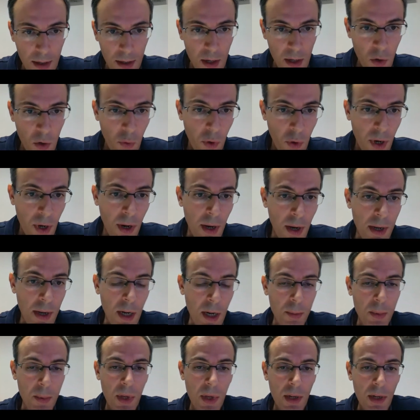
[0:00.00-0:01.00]
If we click
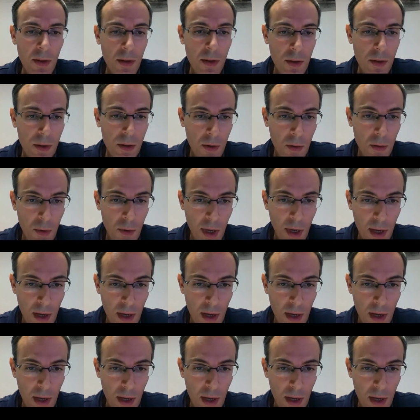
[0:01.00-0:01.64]
update, we